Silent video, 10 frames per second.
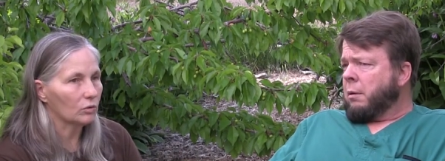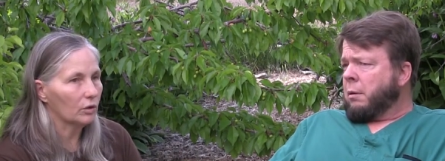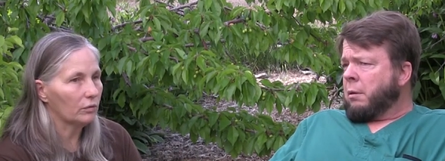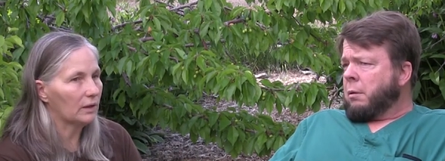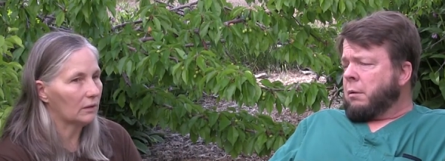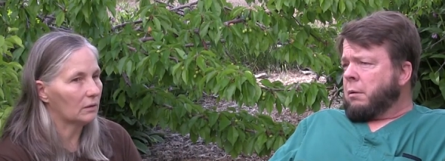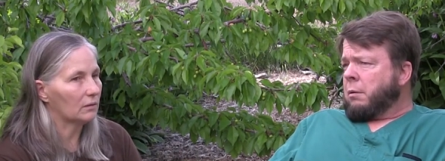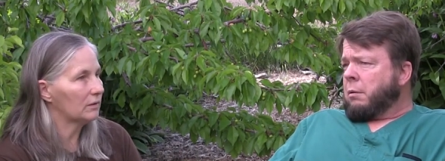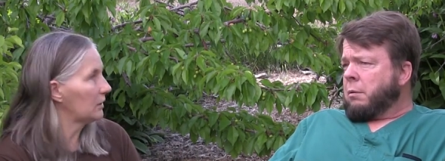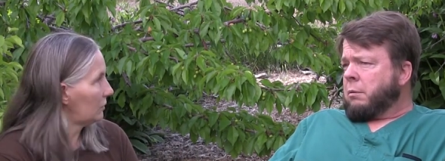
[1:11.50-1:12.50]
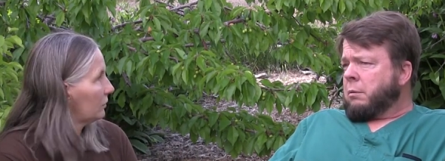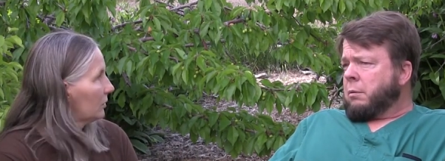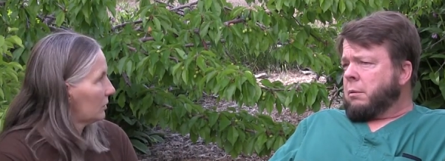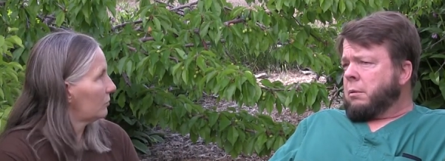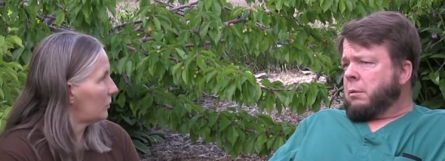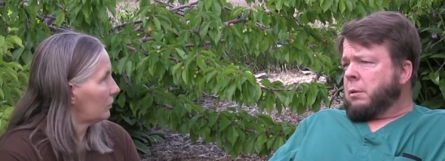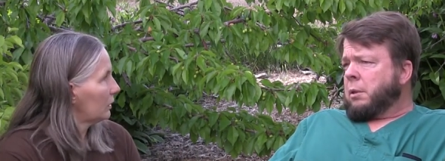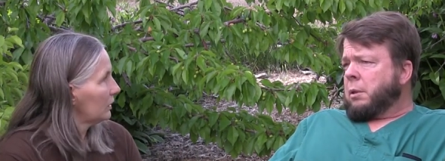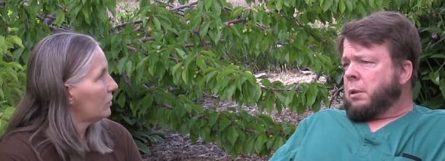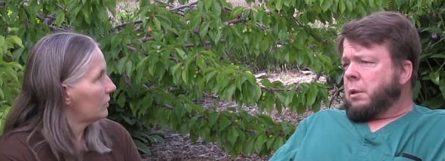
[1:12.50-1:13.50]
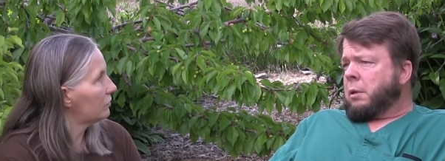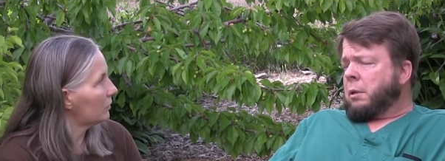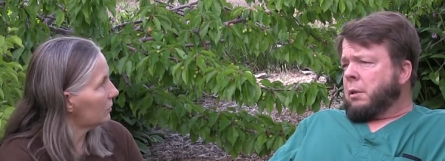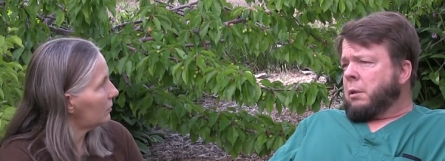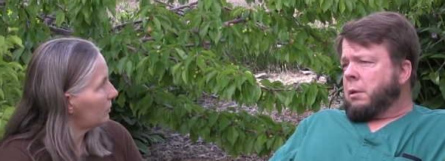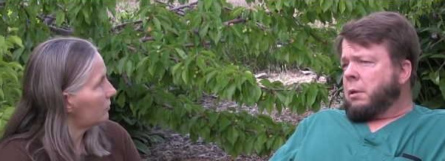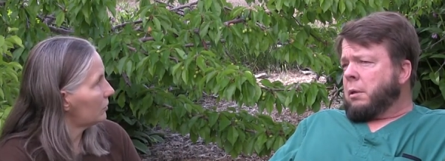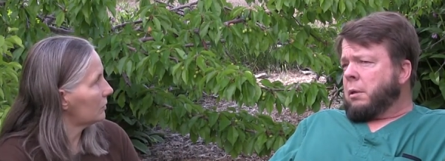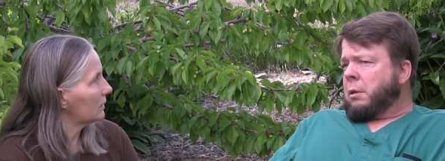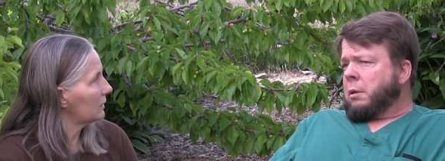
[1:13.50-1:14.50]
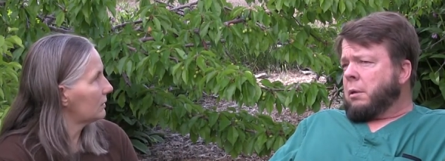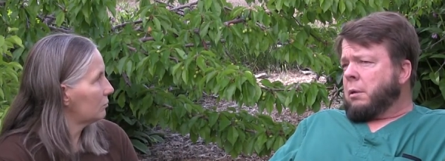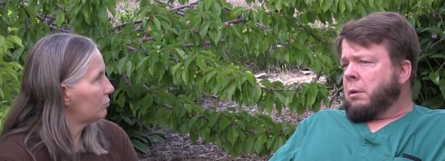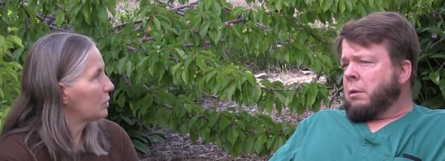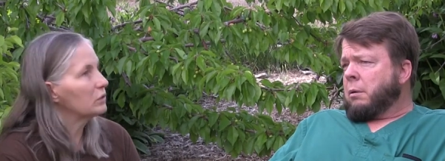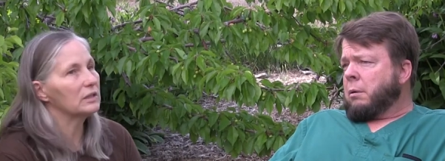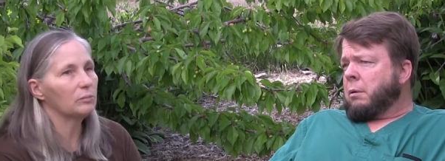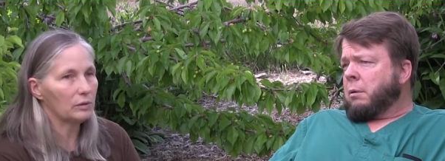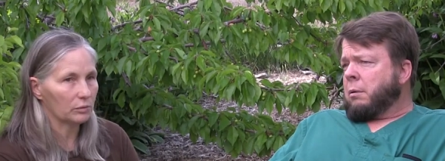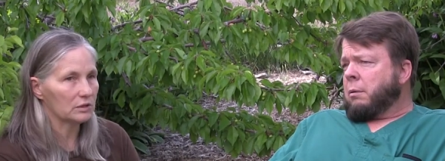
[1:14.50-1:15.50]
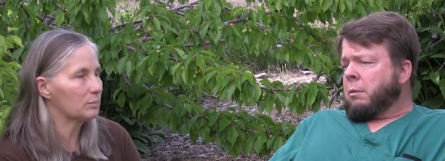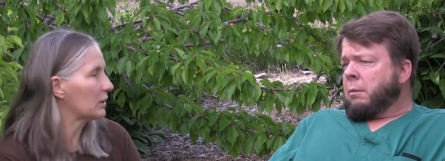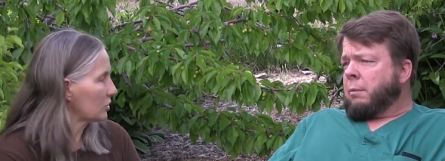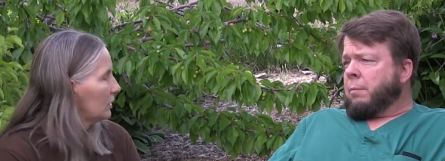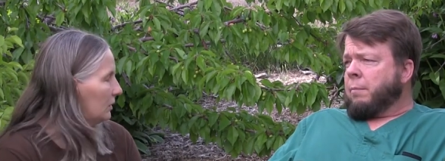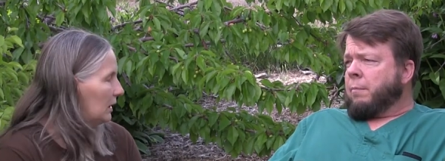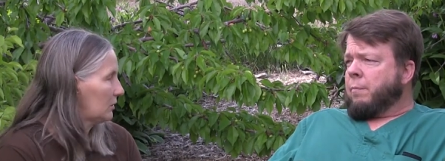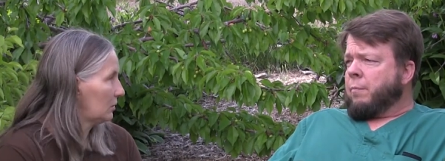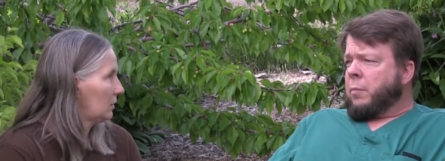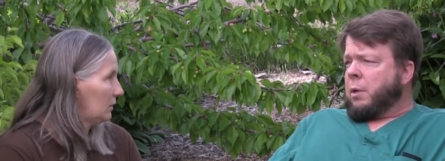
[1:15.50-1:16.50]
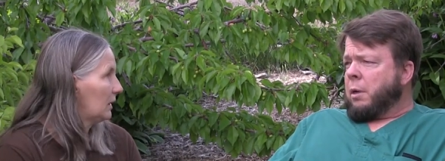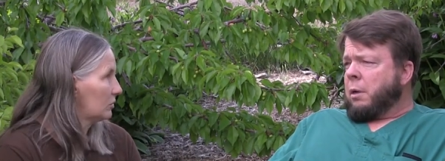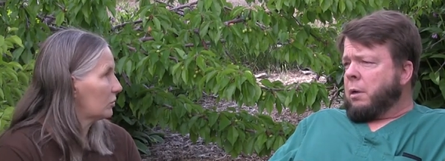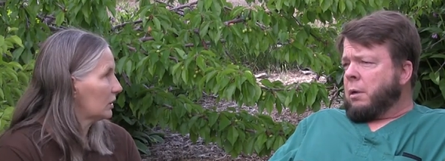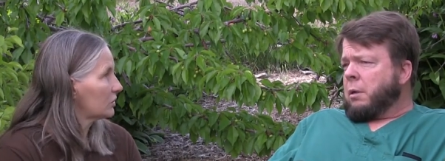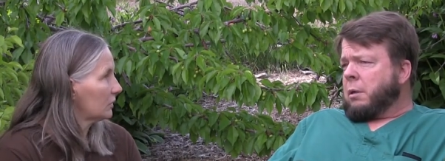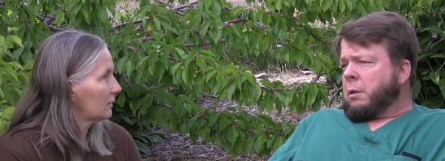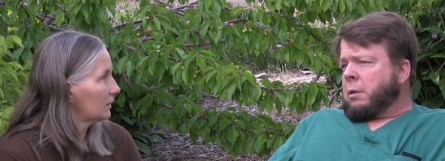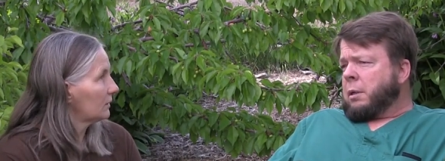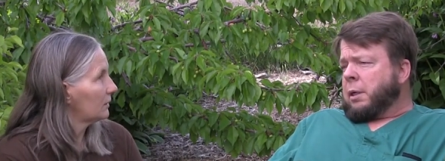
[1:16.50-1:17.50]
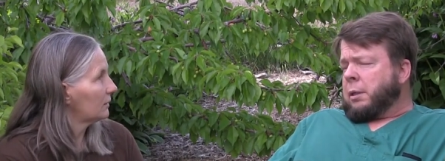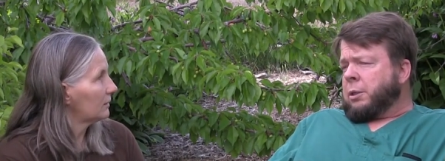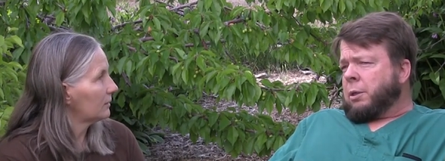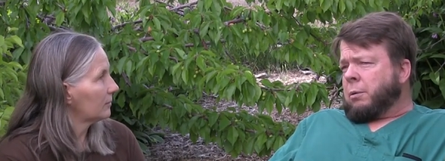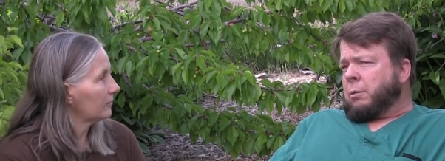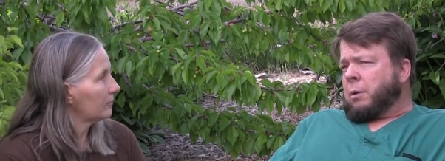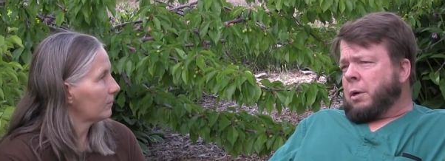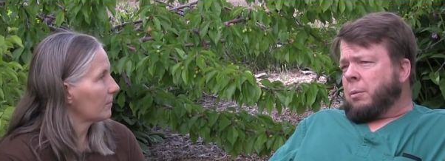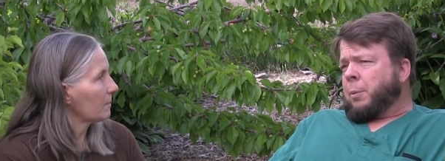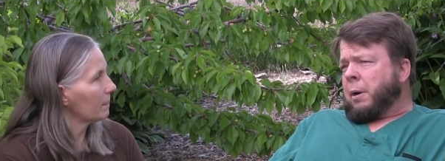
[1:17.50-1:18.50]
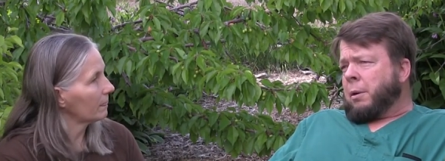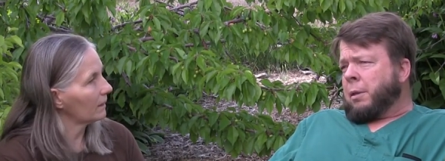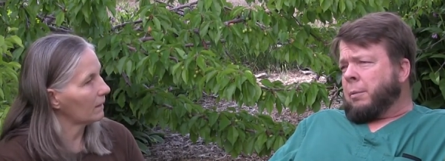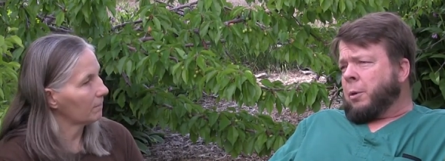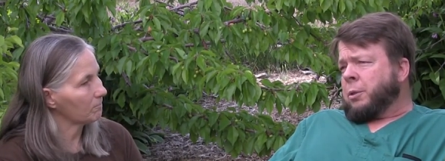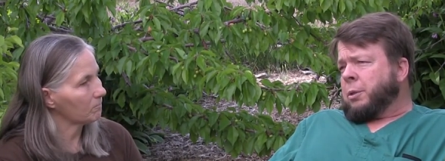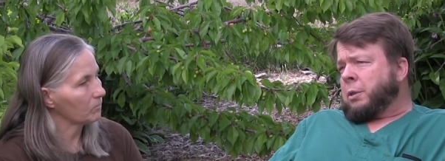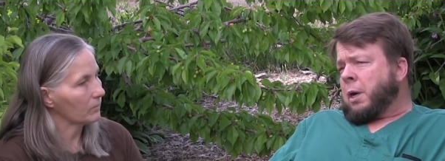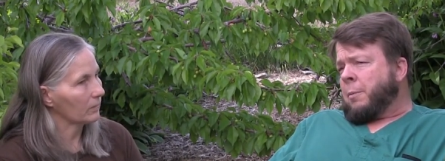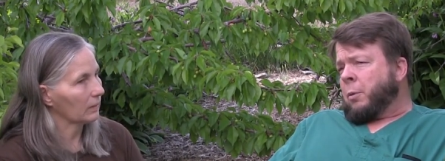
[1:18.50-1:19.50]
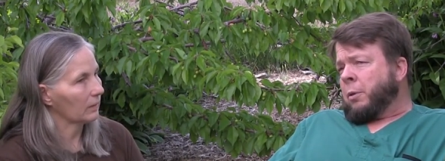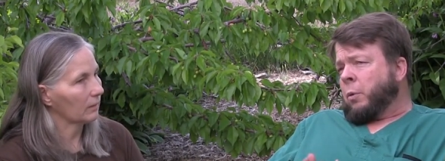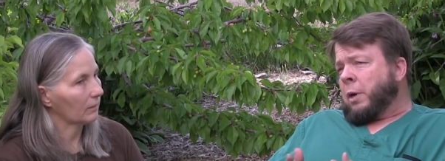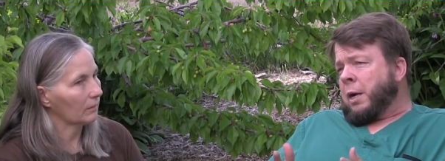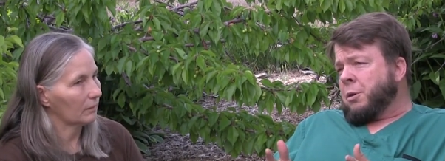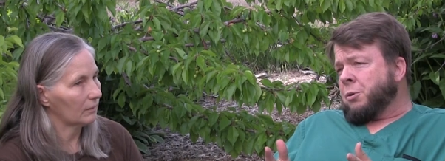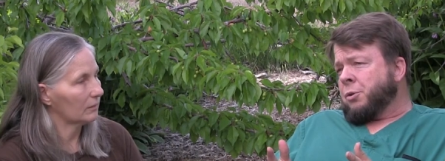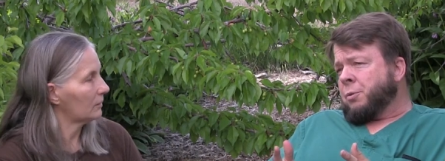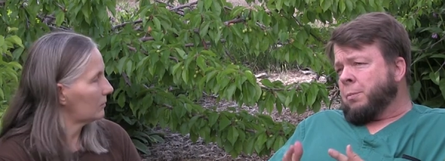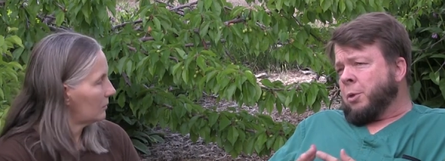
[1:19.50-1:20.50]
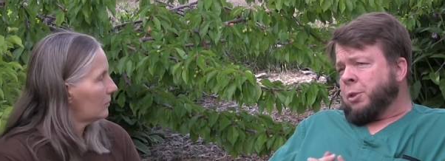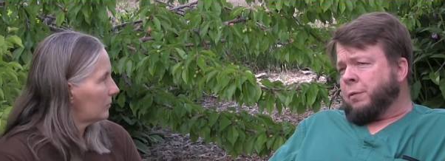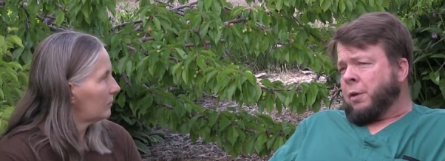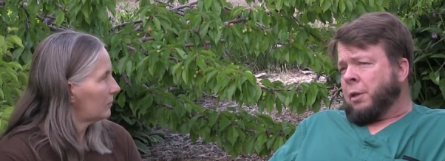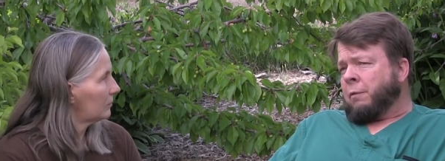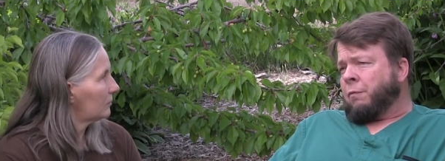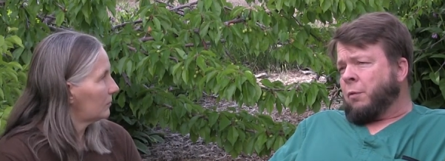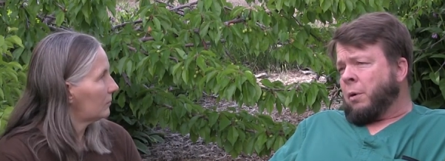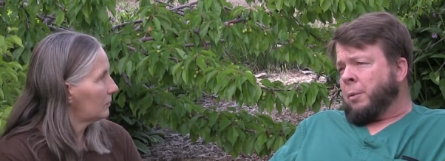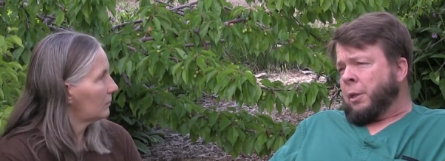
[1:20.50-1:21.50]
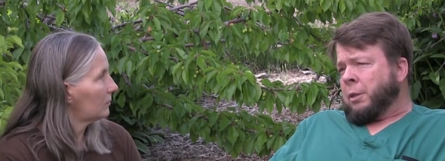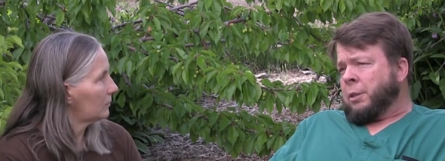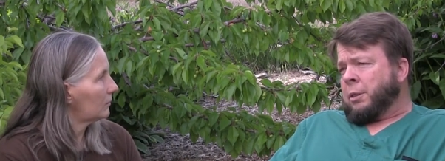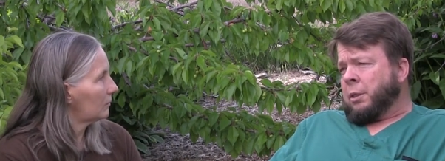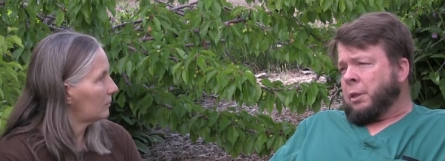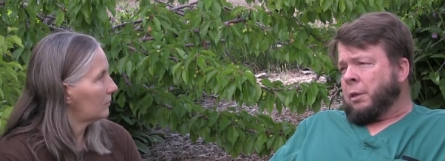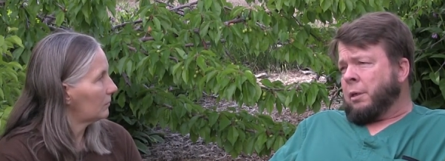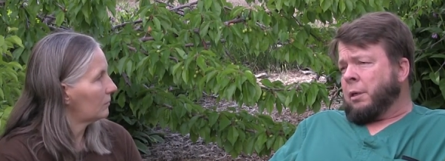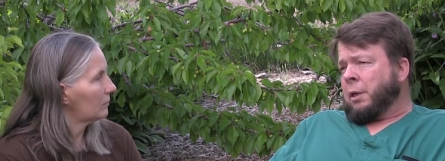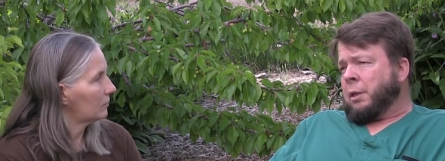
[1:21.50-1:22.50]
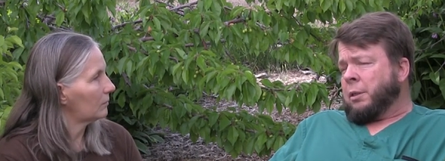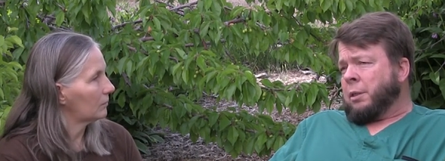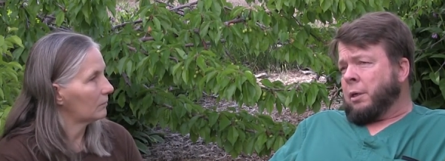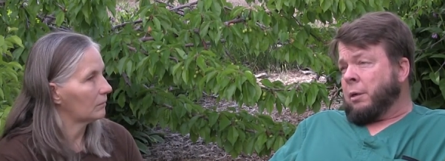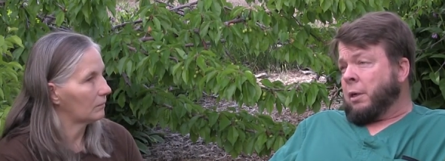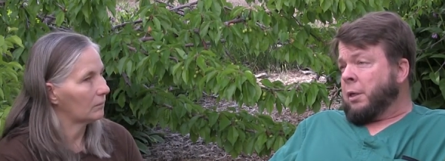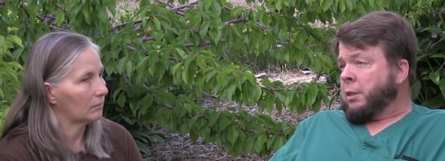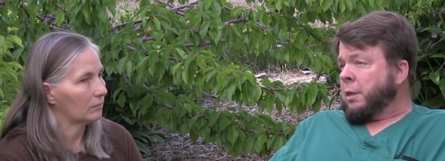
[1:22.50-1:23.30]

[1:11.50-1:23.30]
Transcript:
Speaker 1: to grow that are that you feel are, are really good for for boosting people, especially in that in that direction?
Speaker 2: Yeah, so you know, probably the most common one, the one I use most of all in formulas, and is and, and